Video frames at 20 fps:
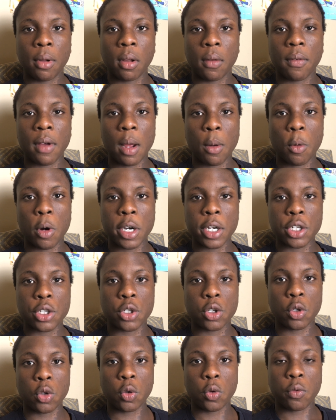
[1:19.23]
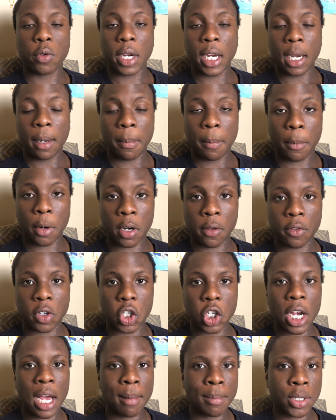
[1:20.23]
if I wanted to read part of a
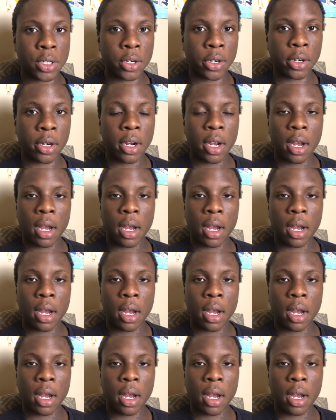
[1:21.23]
chapter,